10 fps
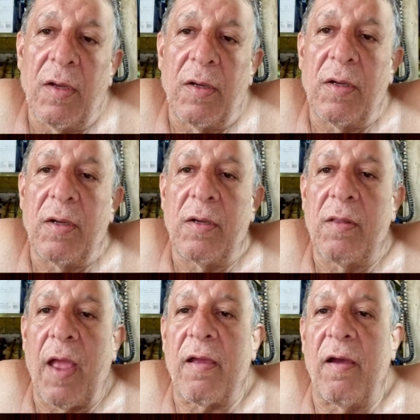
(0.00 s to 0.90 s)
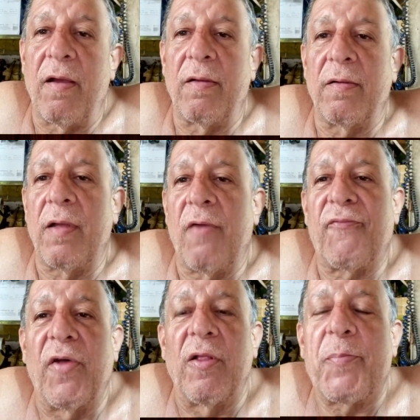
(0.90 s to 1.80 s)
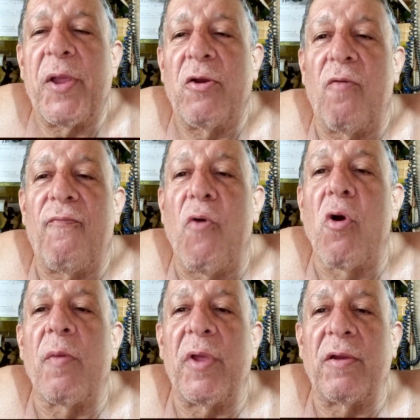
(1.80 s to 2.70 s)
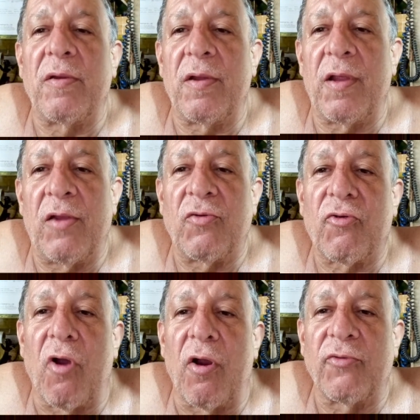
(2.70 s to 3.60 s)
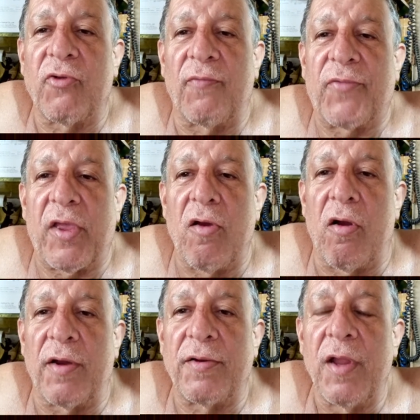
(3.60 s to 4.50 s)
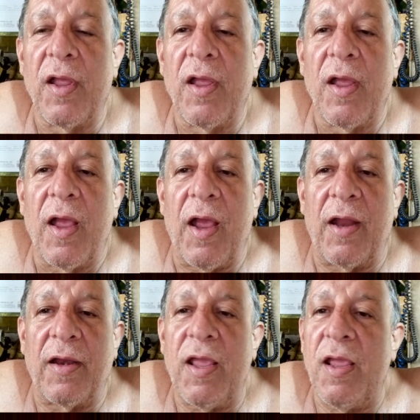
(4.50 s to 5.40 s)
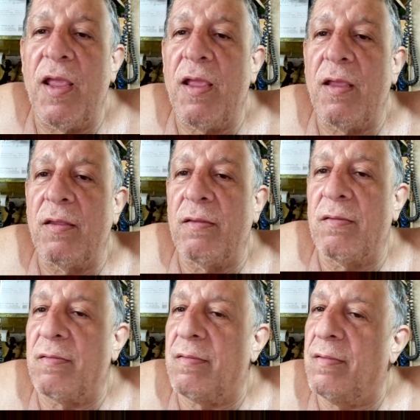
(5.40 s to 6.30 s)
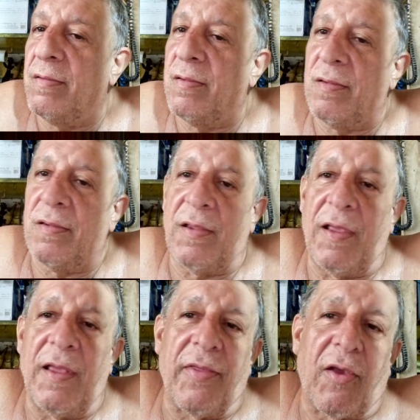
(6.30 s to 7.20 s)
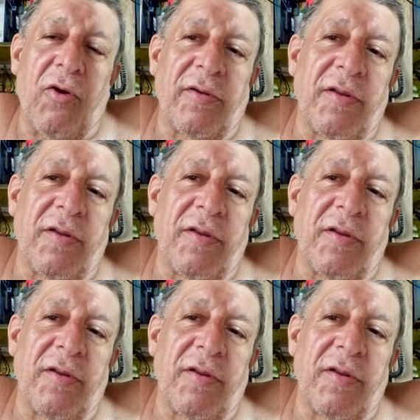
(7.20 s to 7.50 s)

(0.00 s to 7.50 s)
like a Filipino foreman in charge of the yard, and he either couldn't